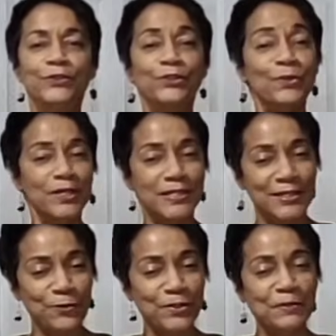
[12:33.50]
do
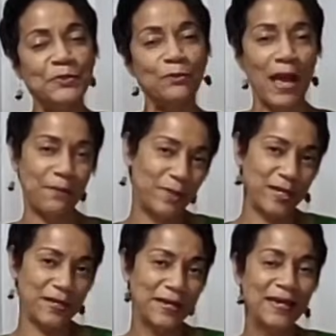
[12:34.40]
consider
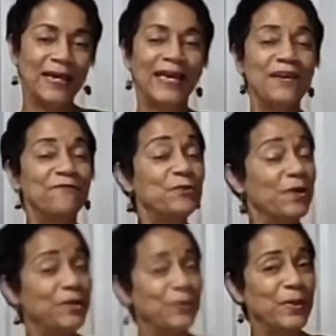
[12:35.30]
subscribing. If you
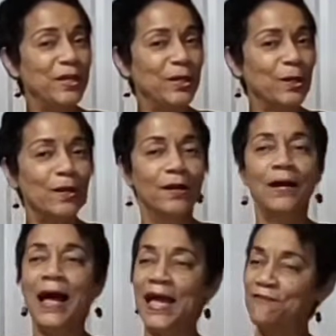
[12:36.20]
are new here,
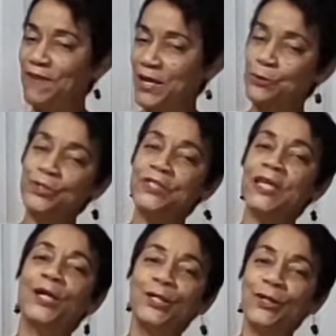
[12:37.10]
I invite you to
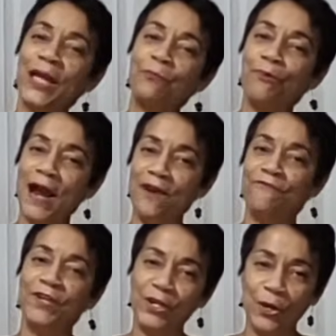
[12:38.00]
take a look at prior
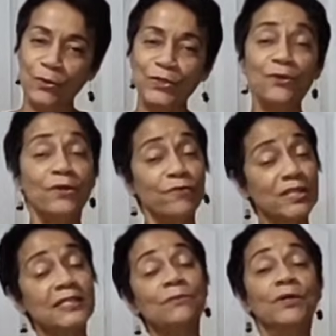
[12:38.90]
videos so you can
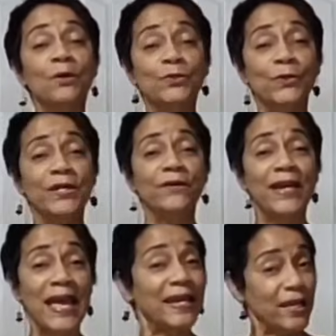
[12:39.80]
really see what goes on here
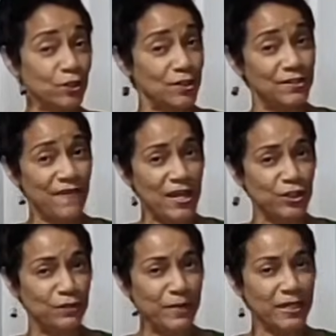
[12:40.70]
at Angela's
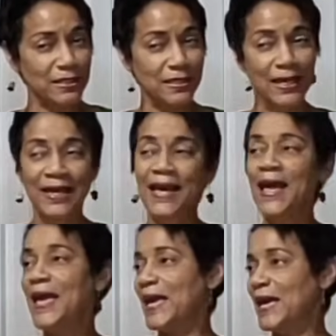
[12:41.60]
Fashion Mix.
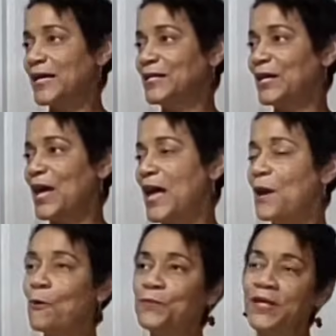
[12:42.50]
And I
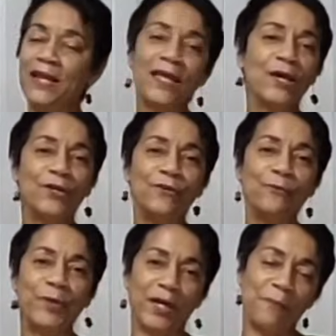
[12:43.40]
hope that you
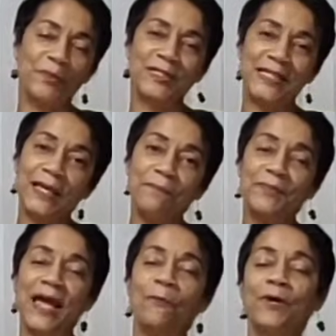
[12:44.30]
pick up a tip
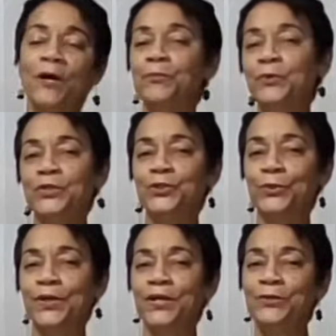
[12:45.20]
that will help you
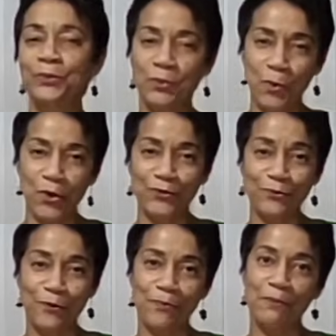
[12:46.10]
enjoy your
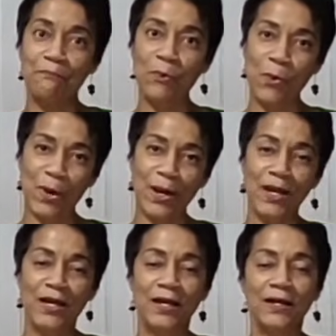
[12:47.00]
wardrobe more.
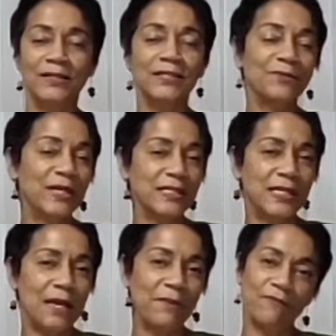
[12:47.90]
Until next
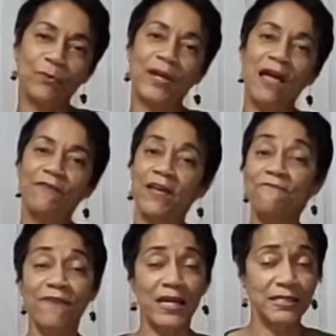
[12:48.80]
time, everyone have a
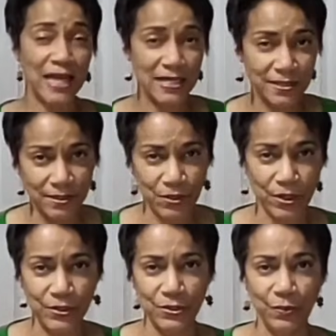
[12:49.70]
fantastic
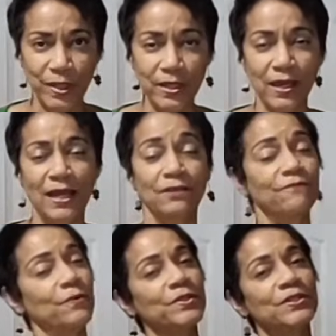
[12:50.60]
start to your week. I look
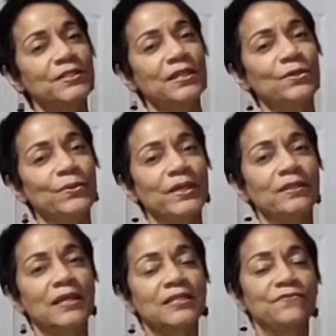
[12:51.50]
forward to seeing you in
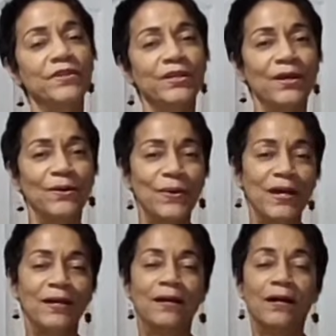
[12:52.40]
the next video.
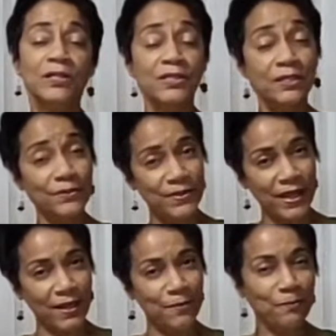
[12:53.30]
Until
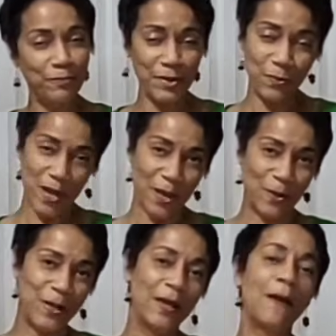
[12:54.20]
then, be
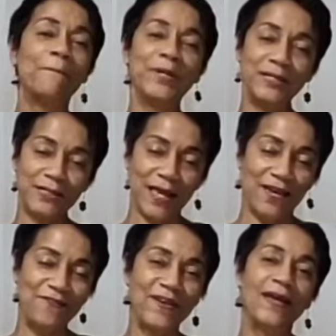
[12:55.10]
well, be
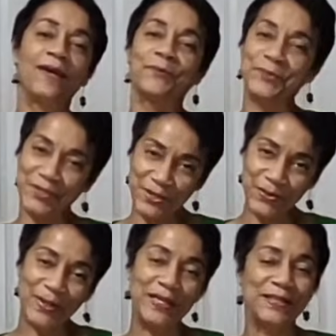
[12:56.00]
safe, and we'll see
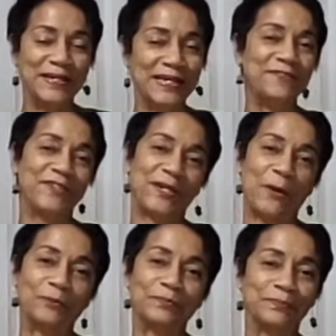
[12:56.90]
you in the next video.